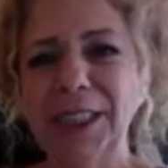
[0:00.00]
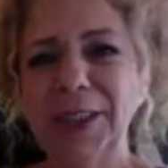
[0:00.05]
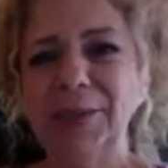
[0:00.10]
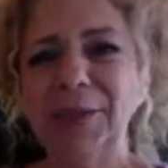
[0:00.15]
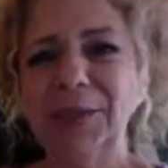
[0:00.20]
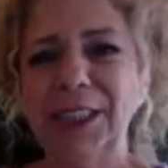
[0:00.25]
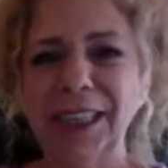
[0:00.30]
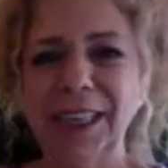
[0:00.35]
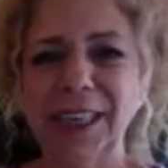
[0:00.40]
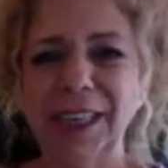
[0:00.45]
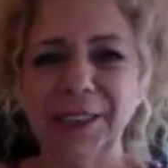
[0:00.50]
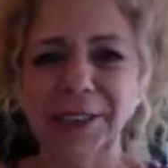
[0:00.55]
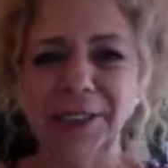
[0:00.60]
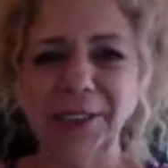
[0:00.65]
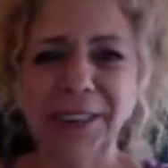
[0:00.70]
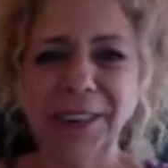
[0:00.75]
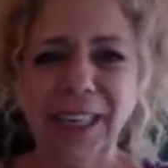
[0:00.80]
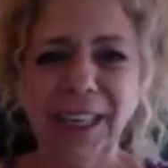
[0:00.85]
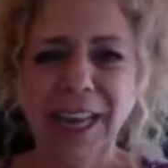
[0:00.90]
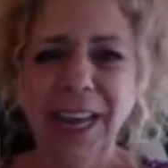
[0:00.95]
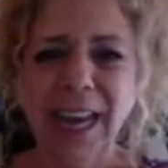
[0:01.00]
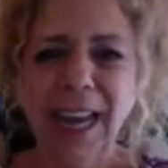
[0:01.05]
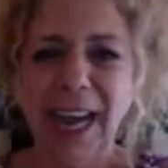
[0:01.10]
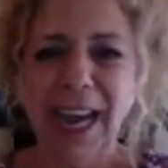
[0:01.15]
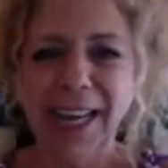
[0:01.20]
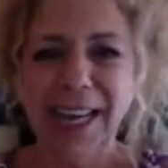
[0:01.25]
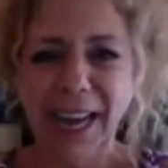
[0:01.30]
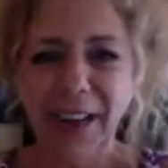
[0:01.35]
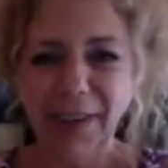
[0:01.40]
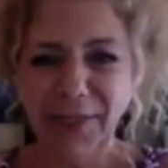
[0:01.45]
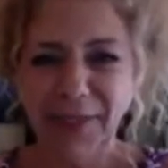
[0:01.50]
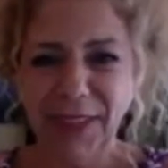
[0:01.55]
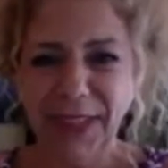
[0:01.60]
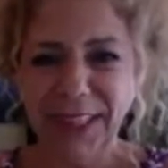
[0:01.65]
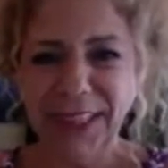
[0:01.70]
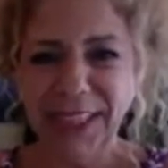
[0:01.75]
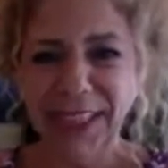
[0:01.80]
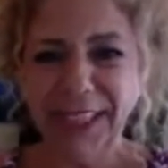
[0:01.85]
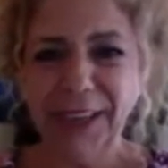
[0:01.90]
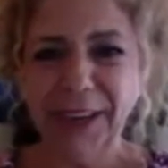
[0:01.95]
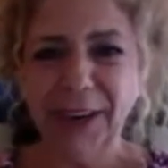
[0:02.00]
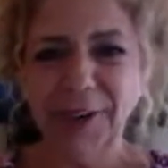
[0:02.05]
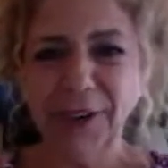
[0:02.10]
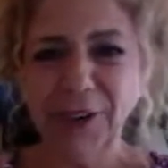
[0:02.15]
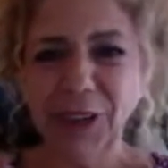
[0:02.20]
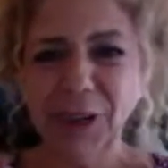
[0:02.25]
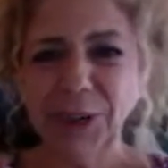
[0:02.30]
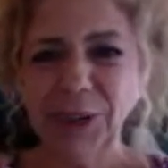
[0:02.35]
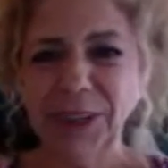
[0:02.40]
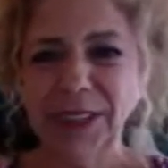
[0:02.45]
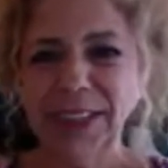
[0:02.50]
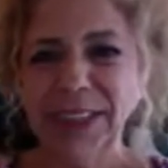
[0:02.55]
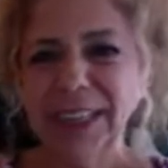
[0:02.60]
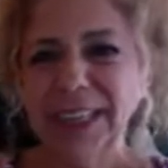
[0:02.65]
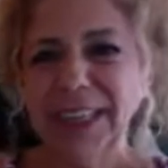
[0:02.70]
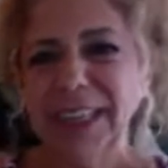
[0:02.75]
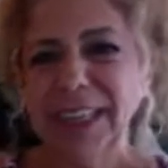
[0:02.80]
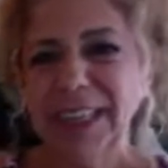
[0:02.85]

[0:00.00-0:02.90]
themselves and have that encouragement